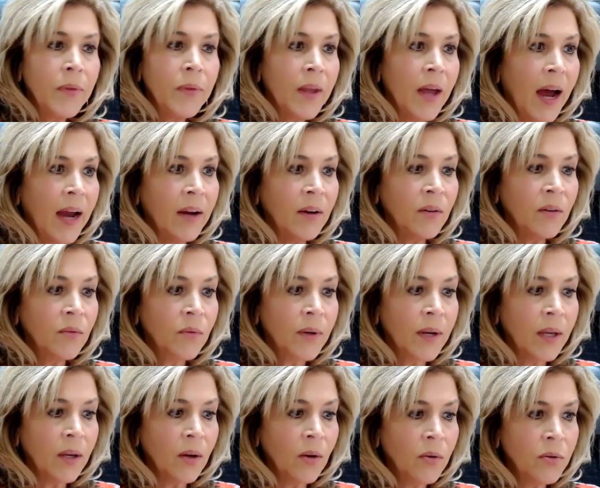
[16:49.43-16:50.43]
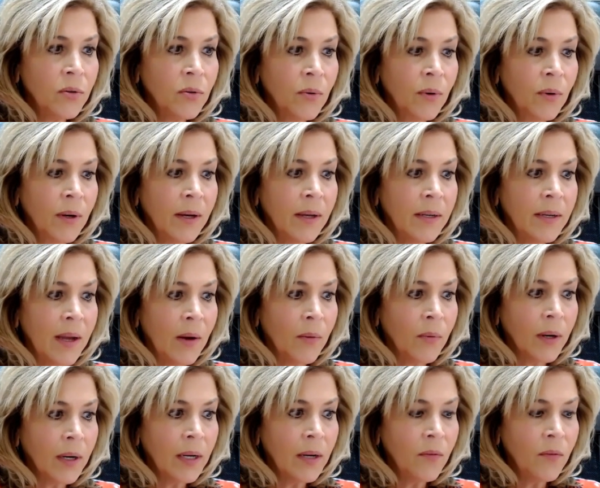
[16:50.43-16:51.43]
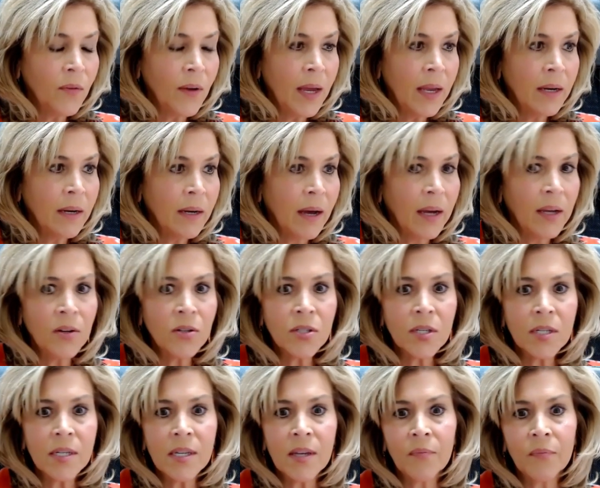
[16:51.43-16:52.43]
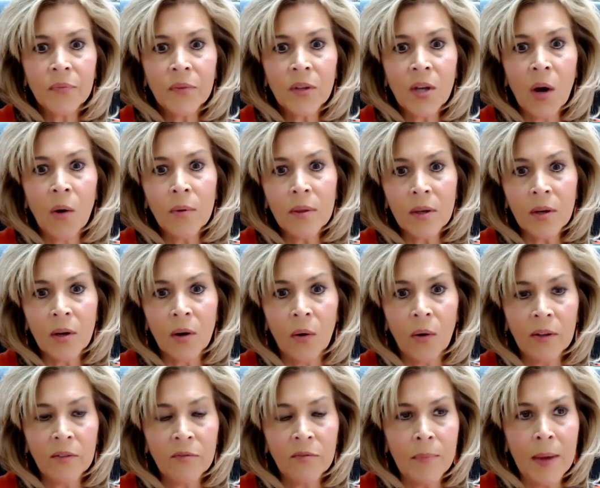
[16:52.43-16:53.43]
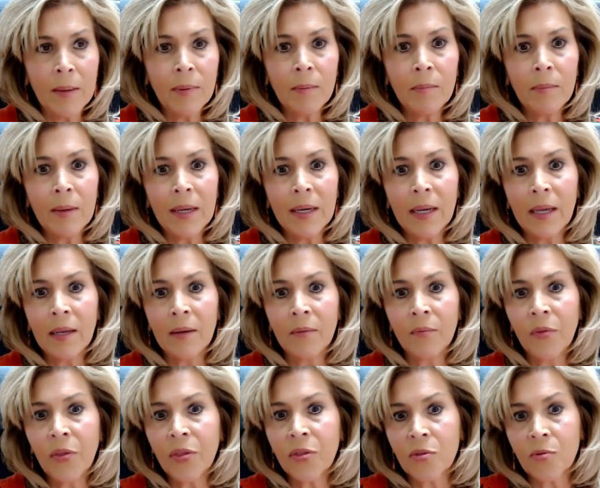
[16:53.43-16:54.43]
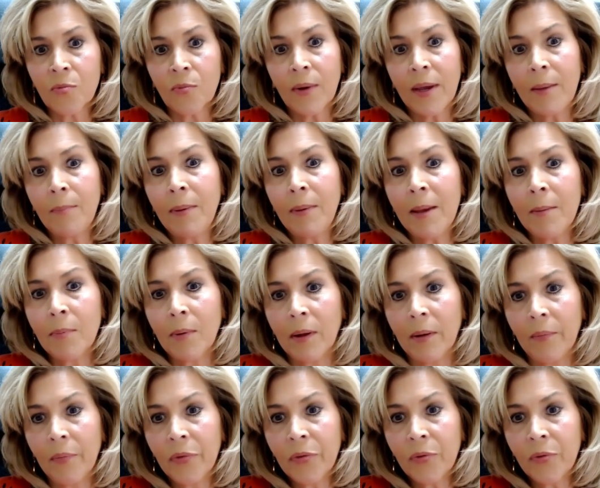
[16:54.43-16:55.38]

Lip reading: When I go to a networking event, I usually go with a goal of maybe meeting 3 people